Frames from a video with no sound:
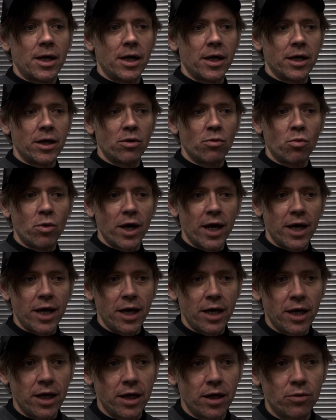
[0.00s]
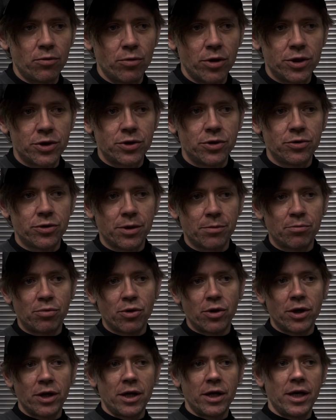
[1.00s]
in a way in which you can
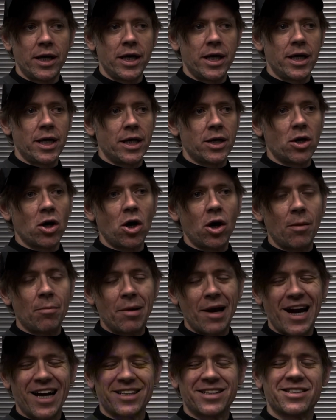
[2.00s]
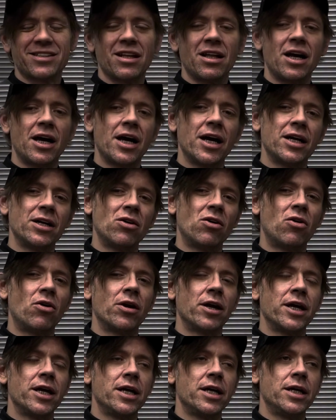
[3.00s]
put a compact slide on
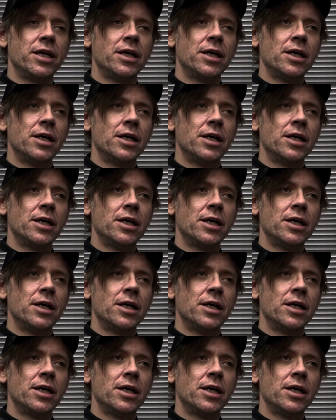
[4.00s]
a